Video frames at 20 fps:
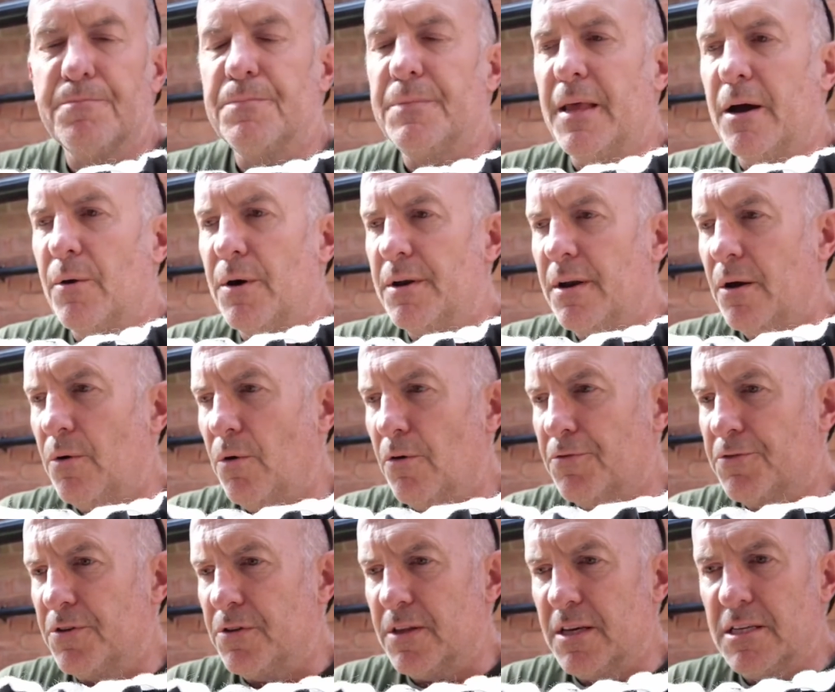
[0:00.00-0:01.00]
Now I know
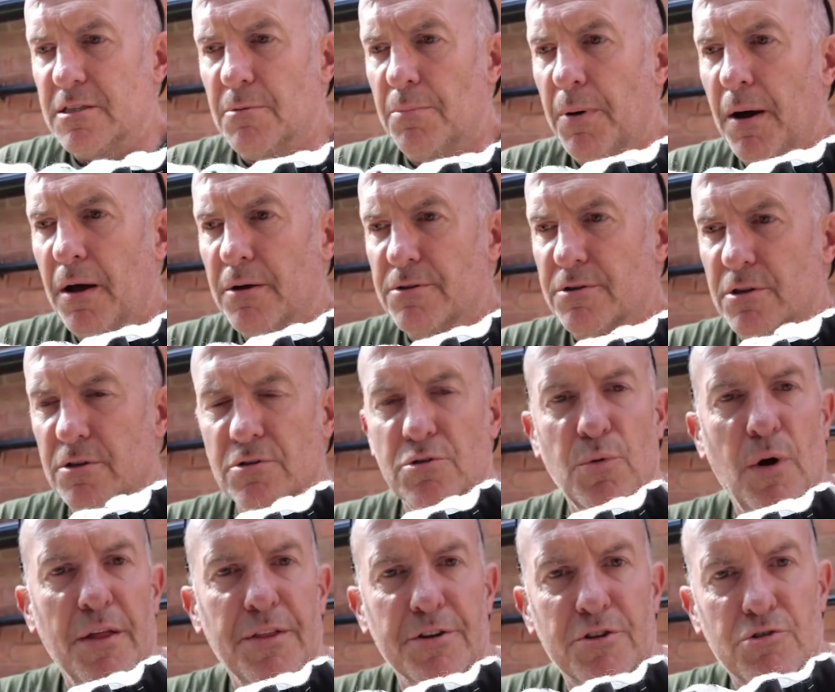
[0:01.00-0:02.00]
often these are passed on
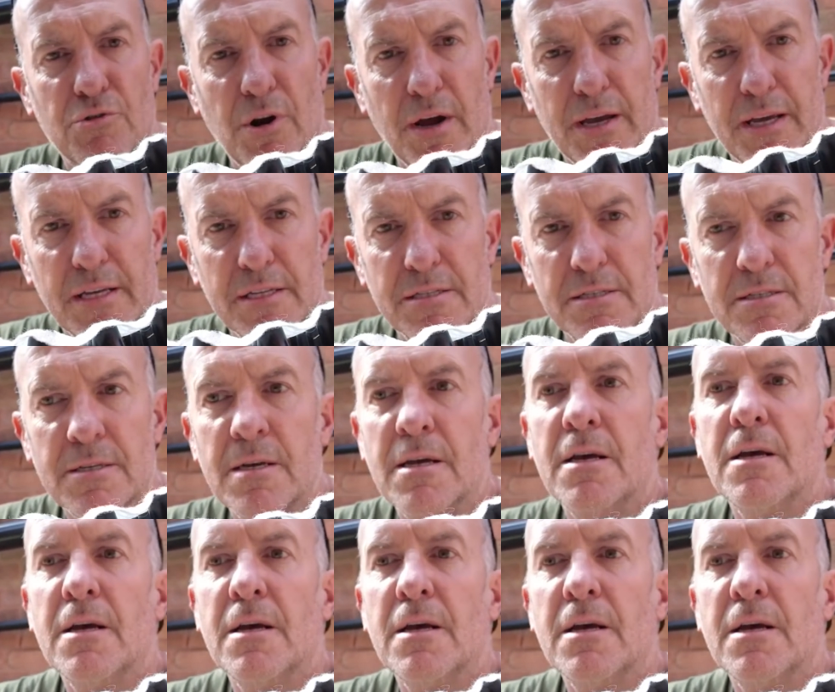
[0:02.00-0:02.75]
to other trades